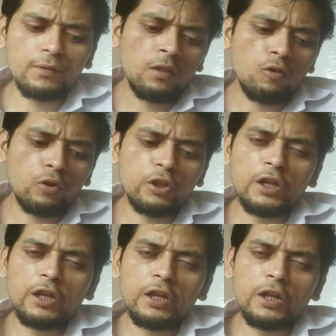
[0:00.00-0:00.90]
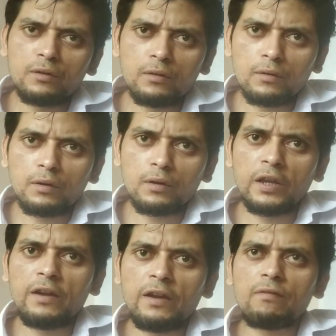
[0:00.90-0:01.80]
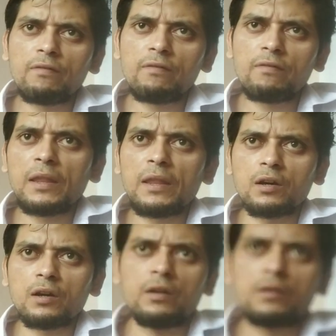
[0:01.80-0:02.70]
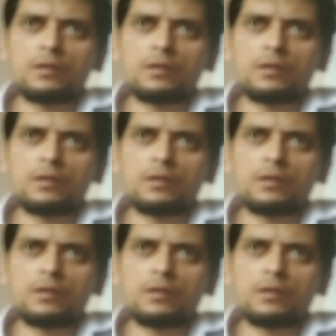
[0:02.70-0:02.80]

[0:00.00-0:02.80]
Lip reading: So she gives a method